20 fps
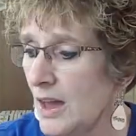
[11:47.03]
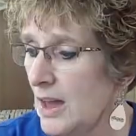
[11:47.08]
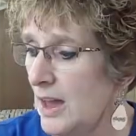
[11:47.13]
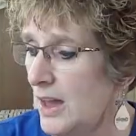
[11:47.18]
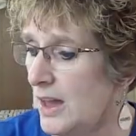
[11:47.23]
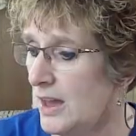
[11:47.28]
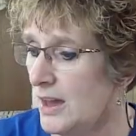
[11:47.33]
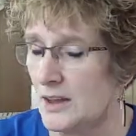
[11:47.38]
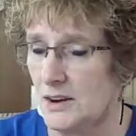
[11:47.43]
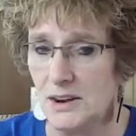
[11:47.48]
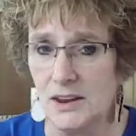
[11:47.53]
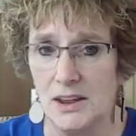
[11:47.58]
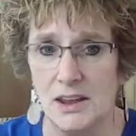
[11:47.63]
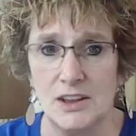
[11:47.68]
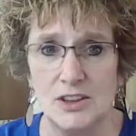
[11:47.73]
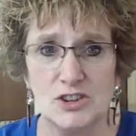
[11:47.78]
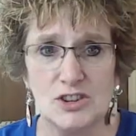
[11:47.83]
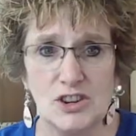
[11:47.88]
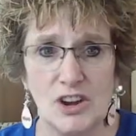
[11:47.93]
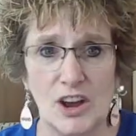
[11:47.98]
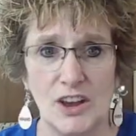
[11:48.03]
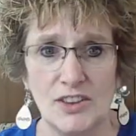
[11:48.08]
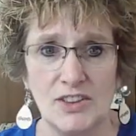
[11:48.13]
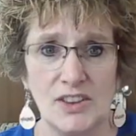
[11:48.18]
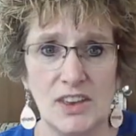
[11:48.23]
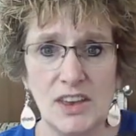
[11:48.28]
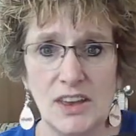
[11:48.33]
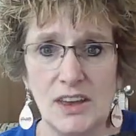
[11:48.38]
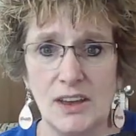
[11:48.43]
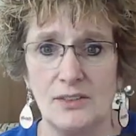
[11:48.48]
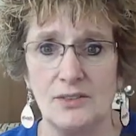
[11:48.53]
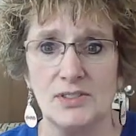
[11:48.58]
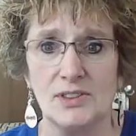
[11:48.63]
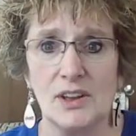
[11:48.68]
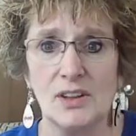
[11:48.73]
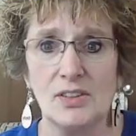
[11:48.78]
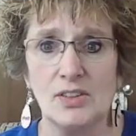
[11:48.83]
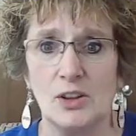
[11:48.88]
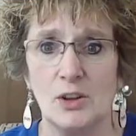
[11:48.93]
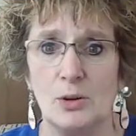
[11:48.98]
and it just gives
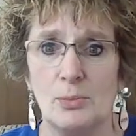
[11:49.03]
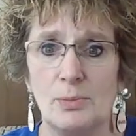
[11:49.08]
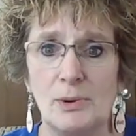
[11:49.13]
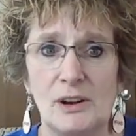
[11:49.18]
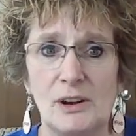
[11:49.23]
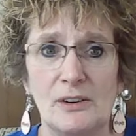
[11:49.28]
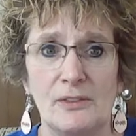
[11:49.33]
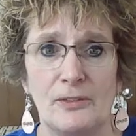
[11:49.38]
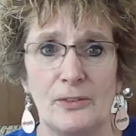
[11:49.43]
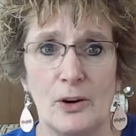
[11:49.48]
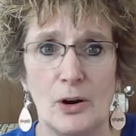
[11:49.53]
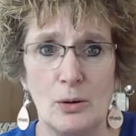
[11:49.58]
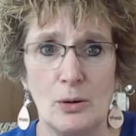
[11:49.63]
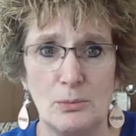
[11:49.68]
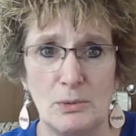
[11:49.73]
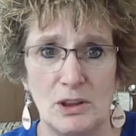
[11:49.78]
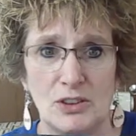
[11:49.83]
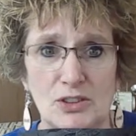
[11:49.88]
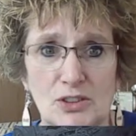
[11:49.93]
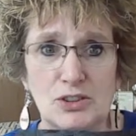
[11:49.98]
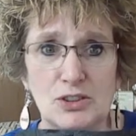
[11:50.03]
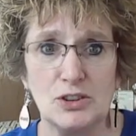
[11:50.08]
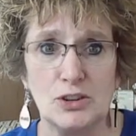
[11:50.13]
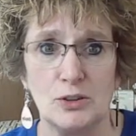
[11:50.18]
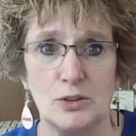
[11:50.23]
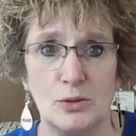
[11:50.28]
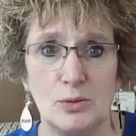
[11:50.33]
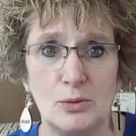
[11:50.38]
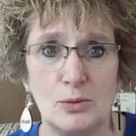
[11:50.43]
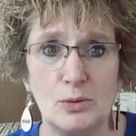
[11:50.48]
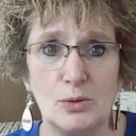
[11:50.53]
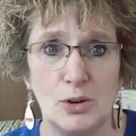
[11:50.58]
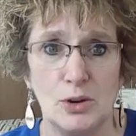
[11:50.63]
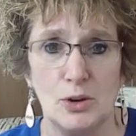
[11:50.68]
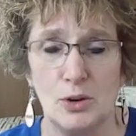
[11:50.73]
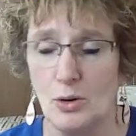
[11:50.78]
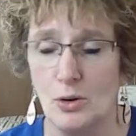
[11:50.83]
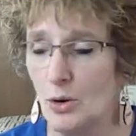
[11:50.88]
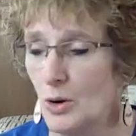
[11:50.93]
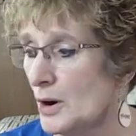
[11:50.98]
a little bit of firmness to
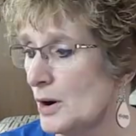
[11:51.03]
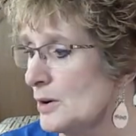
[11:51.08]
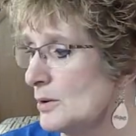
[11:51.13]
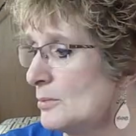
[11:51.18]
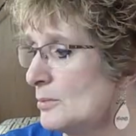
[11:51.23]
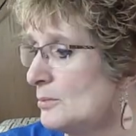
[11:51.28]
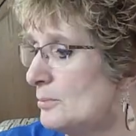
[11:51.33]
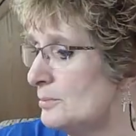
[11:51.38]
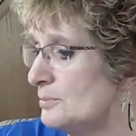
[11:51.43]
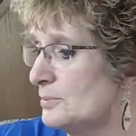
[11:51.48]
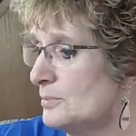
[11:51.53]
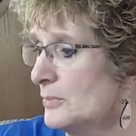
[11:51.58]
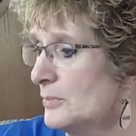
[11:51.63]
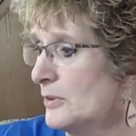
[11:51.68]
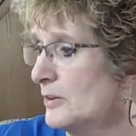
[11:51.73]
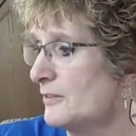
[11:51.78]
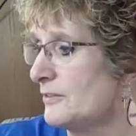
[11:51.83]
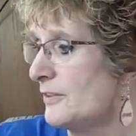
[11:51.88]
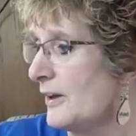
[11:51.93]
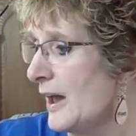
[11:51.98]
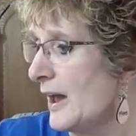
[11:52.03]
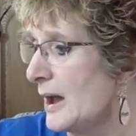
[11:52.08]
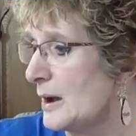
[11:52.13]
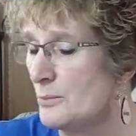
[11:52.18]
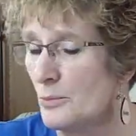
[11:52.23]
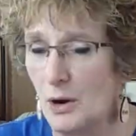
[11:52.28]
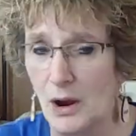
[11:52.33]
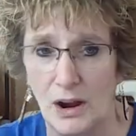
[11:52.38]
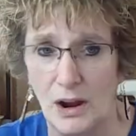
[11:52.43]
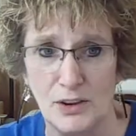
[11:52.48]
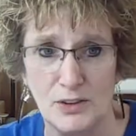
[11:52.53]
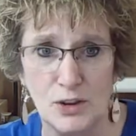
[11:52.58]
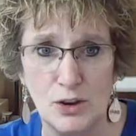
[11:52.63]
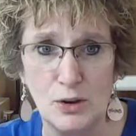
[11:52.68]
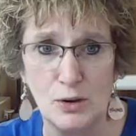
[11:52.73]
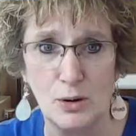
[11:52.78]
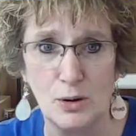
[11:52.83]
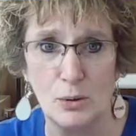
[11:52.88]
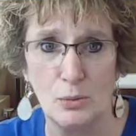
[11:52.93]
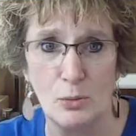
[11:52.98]
your fabric so
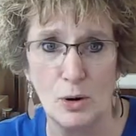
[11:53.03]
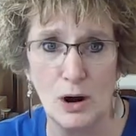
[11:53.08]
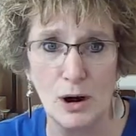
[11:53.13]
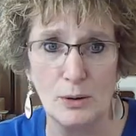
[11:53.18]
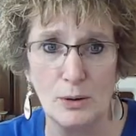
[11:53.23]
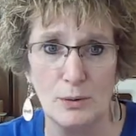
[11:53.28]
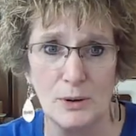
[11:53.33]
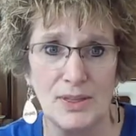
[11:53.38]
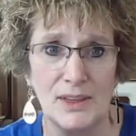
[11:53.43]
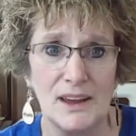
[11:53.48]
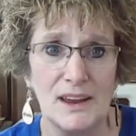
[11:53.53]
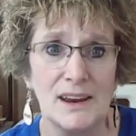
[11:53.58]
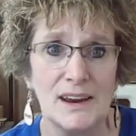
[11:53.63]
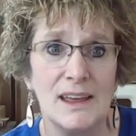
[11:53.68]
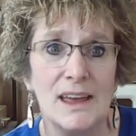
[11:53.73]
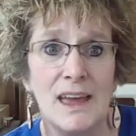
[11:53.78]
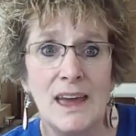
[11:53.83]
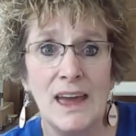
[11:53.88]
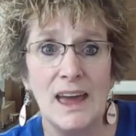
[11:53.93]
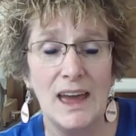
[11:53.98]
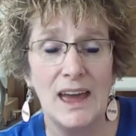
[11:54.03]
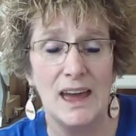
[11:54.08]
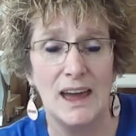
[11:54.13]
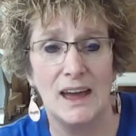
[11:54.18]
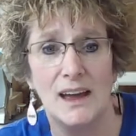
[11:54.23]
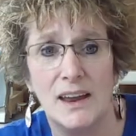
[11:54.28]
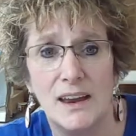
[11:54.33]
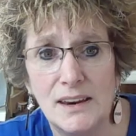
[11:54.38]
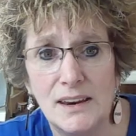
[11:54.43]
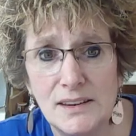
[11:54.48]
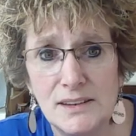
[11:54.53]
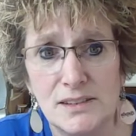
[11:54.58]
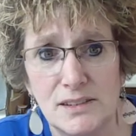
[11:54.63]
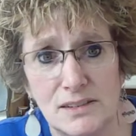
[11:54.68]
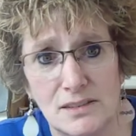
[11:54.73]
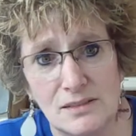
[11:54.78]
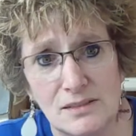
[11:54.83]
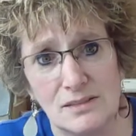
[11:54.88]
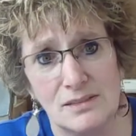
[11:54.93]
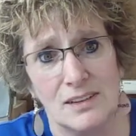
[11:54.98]
you can work with it and
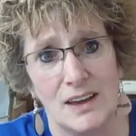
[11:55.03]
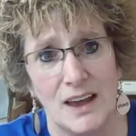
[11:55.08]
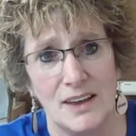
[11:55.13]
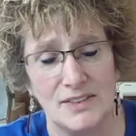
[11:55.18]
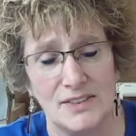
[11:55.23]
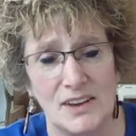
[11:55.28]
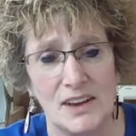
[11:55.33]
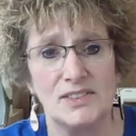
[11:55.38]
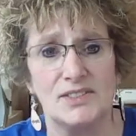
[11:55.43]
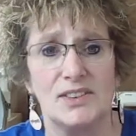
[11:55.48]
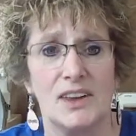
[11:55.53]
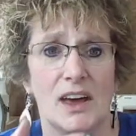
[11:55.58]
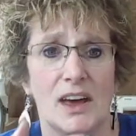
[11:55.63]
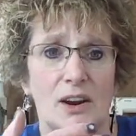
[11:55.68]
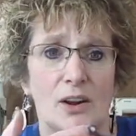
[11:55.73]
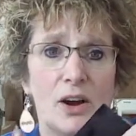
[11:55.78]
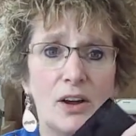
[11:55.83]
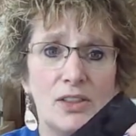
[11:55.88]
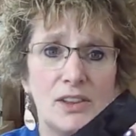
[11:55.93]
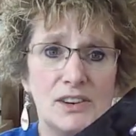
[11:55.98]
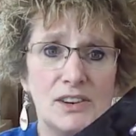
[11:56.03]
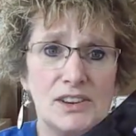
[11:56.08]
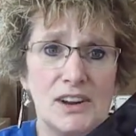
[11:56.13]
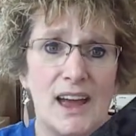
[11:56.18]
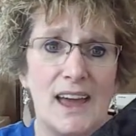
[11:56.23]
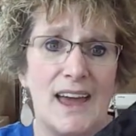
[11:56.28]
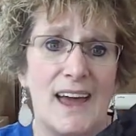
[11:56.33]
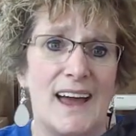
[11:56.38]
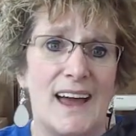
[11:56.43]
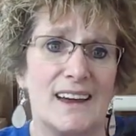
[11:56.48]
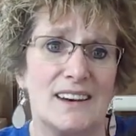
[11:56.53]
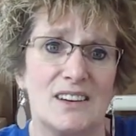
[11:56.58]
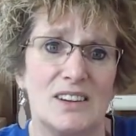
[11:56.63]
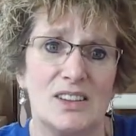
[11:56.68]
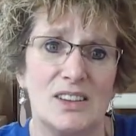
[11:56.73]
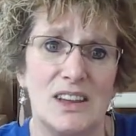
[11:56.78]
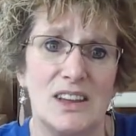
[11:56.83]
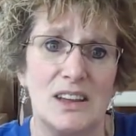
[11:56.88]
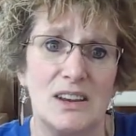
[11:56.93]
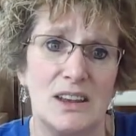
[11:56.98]
as I said on the
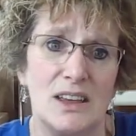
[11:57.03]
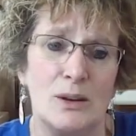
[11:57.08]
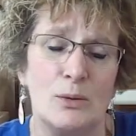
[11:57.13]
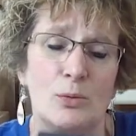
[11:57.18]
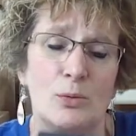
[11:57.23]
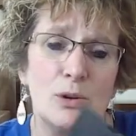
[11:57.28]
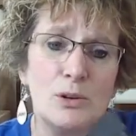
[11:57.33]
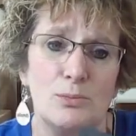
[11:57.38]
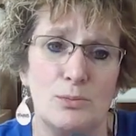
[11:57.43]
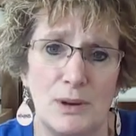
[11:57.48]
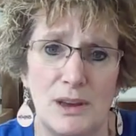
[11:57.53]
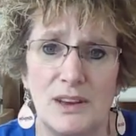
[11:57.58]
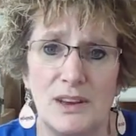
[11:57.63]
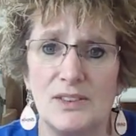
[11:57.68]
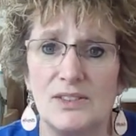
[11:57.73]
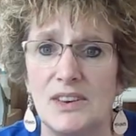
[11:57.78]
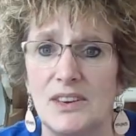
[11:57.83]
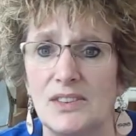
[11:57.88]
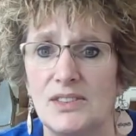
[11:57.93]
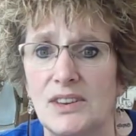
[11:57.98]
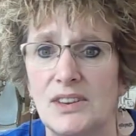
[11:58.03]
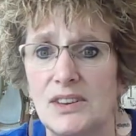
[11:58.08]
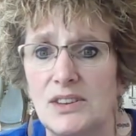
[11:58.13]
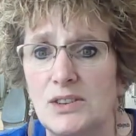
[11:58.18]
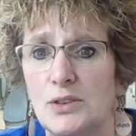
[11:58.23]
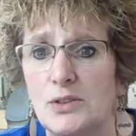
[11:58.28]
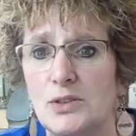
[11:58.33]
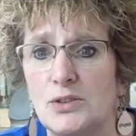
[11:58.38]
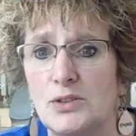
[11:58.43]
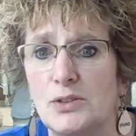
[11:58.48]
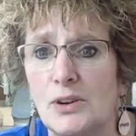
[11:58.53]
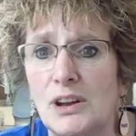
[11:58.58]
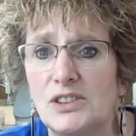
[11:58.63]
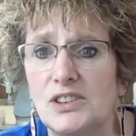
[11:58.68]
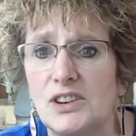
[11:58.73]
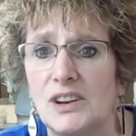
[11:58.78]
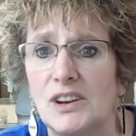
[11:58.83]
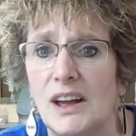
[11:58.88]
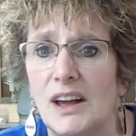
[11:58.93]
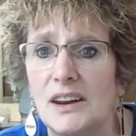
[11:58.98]
diagonal it, it wouldn't be as easy to
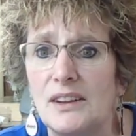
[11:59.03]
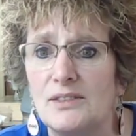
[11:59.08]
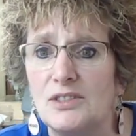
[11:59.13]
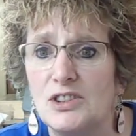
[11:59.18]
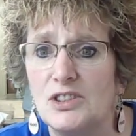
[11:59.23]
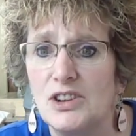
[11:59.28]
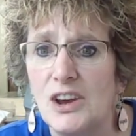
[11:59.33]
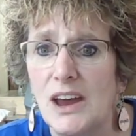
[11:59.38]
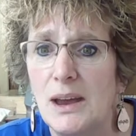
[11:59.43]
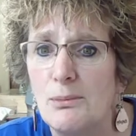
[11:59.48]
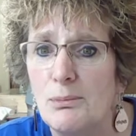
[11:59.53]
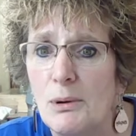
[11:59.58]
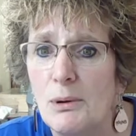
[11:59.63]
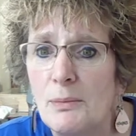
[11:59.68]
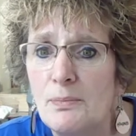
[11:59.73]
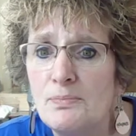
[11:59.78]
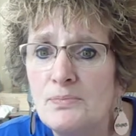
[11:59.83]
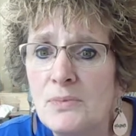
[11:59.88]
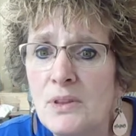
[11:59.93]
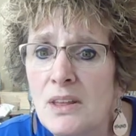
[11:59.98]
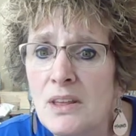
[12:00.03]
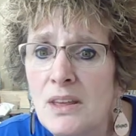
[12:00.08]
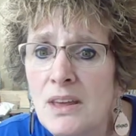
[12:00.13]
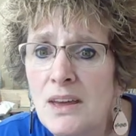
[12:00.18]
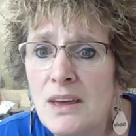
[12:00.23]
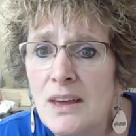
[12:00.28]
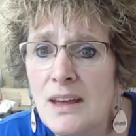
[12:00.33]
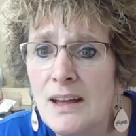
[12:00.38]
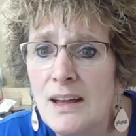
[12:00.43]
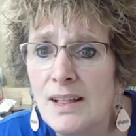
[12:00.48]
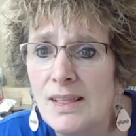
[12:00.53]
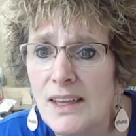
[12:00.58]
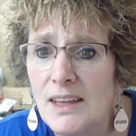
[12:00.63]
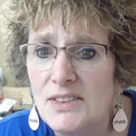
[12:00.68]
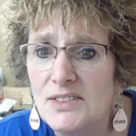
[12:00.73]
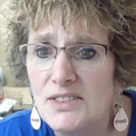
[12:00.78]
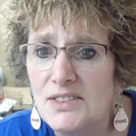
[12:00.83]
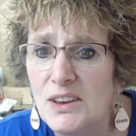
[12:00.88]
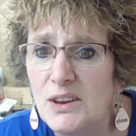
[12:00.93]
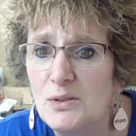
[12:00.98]
stretch it out of shape.
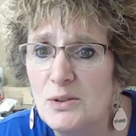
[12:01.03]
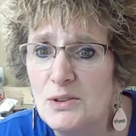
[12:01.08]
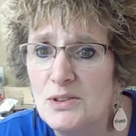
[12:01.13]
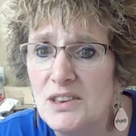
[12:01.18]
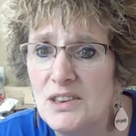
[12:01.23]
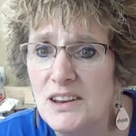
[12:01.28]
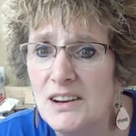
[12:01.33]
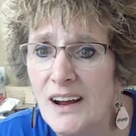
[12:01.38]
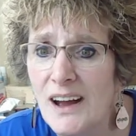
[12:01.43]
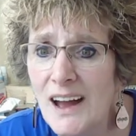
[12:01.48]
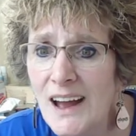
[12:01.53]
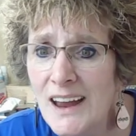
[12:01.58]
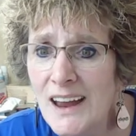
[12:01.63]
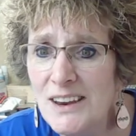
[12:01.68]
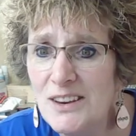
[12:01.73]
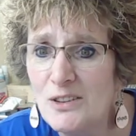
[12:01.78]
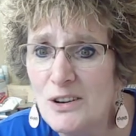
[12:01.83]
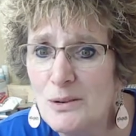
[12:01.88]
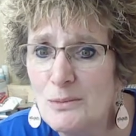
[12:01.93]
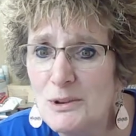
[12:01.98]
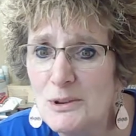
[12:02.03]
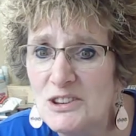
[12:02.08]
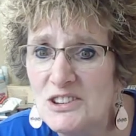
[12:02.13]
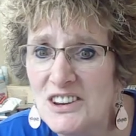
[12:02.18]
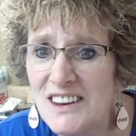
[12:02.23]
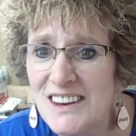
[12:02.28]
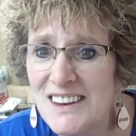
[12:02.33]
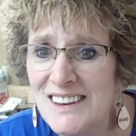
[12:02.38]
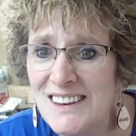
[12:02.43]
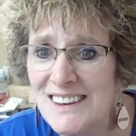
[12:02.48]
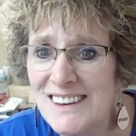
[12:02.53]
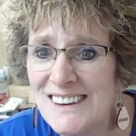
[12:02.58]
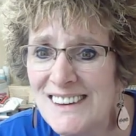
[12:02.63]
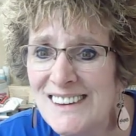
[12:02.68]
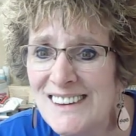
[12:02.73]
Let's see who's here. Hi Norma Jean.